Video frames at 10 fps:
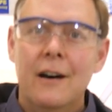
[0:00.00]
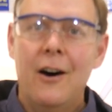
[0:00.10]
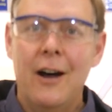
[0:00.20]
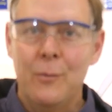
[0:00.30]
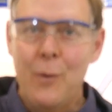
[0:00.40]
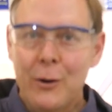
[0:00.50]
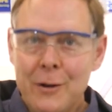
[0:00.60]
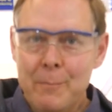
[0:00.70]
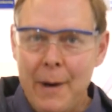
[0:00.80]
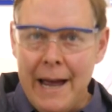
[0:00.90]
Hi,
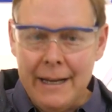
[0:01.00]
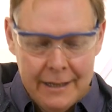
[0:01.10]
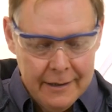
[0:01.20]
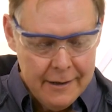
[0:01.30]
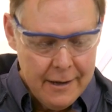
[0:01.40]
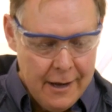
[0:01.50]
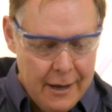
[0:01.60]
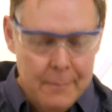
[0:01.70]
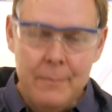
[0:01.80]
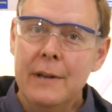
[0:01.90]
welcome back.
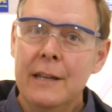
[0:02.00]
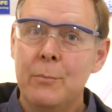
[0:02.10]
In